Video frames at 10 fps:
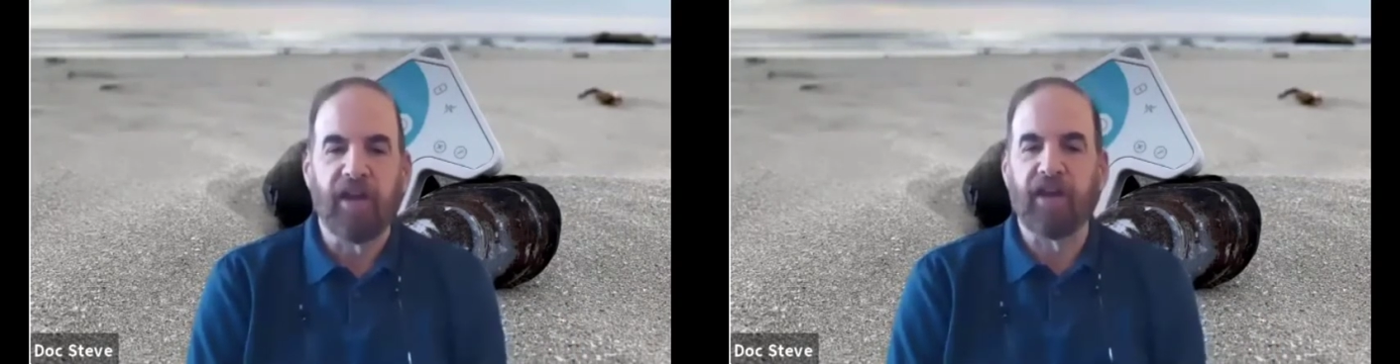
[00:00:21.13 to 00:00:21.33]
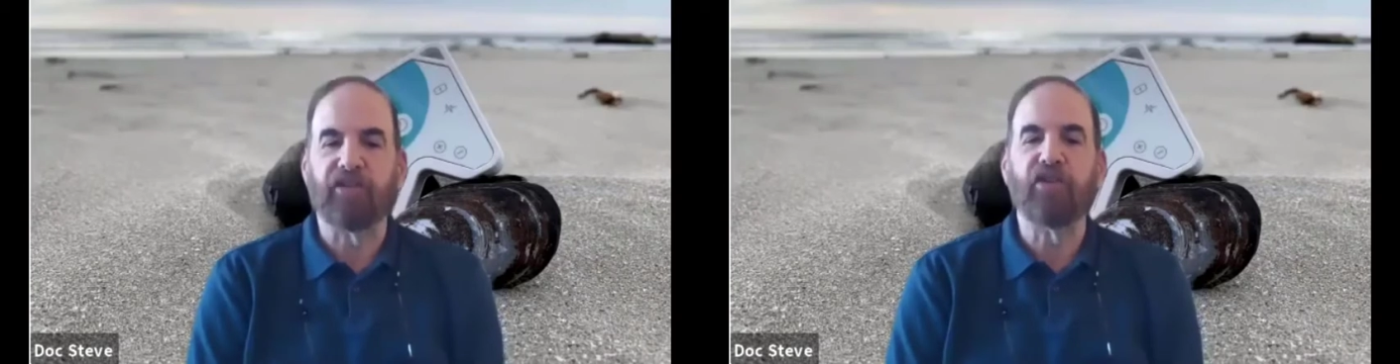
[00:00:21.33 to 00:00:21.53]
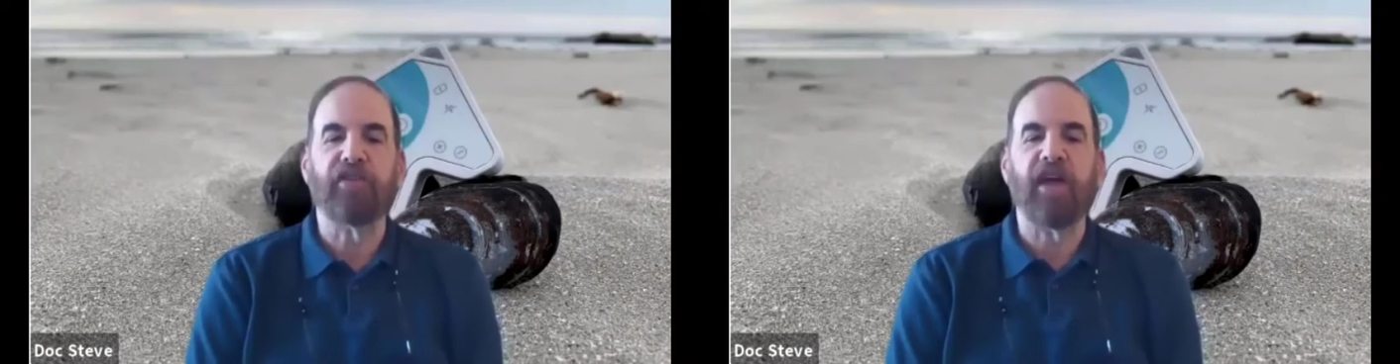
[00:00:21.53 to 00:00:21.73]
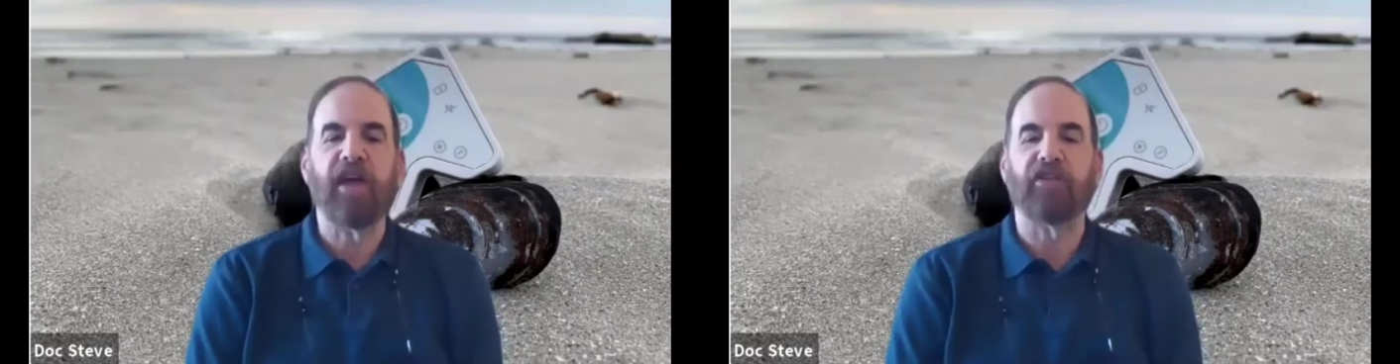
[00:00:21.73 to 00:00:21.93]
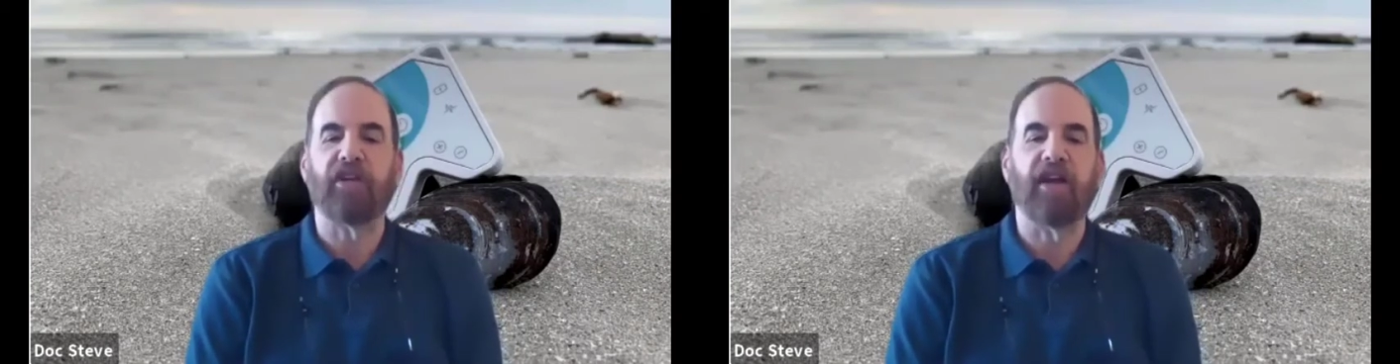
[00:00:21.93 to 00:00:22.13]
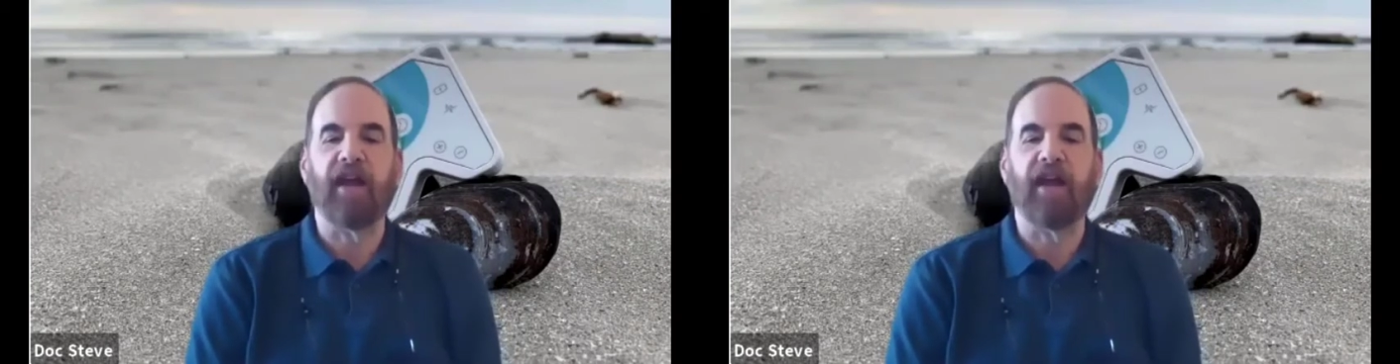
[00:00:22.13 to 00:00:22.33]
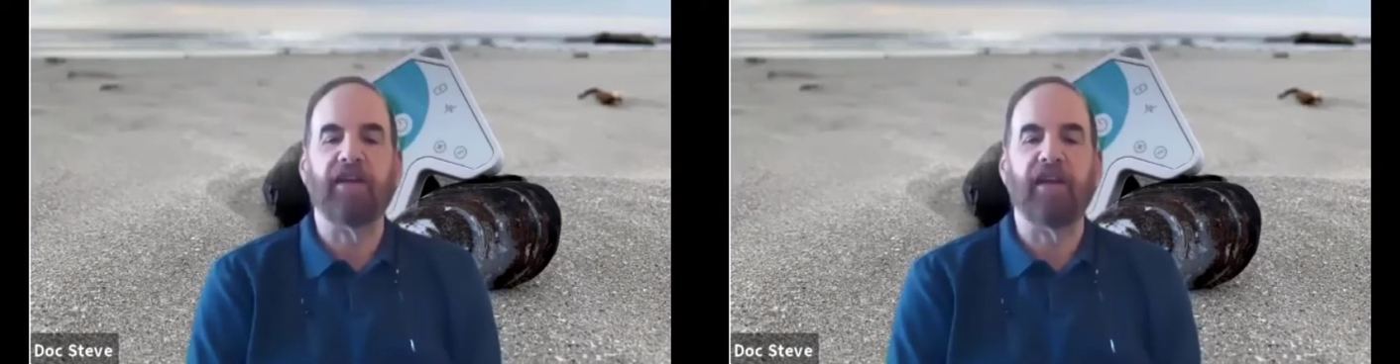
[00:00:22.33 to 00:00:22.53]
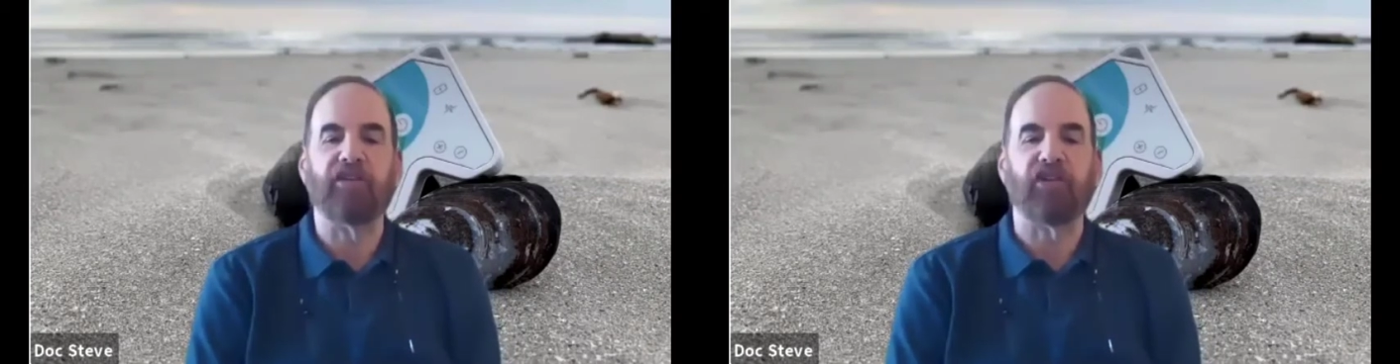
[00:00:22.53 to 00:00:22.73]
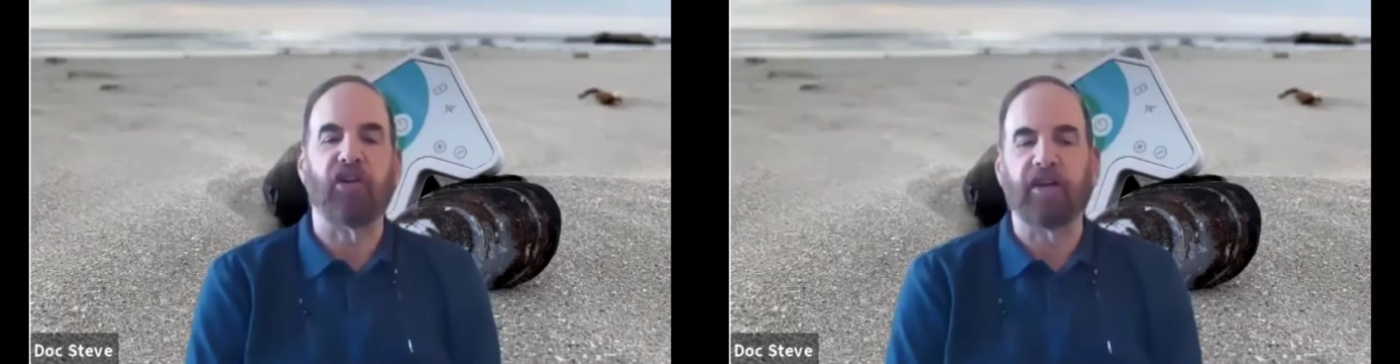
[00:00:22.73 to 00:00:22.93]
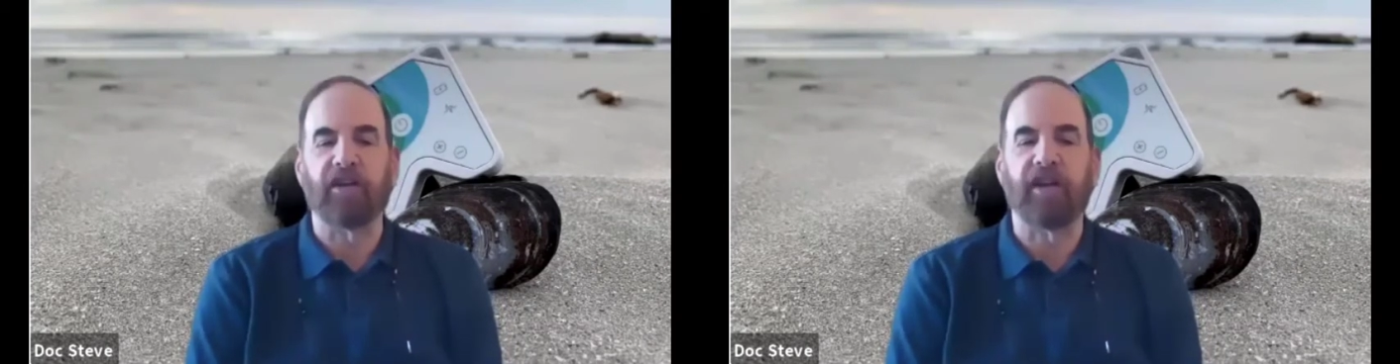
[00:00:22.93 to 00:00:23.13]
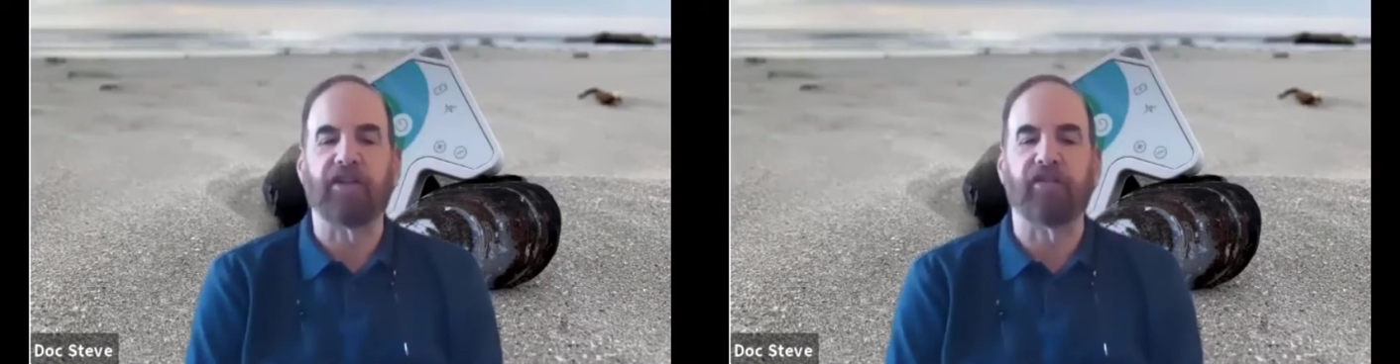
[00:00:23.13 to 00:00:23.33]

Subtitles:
In 2008, he started looking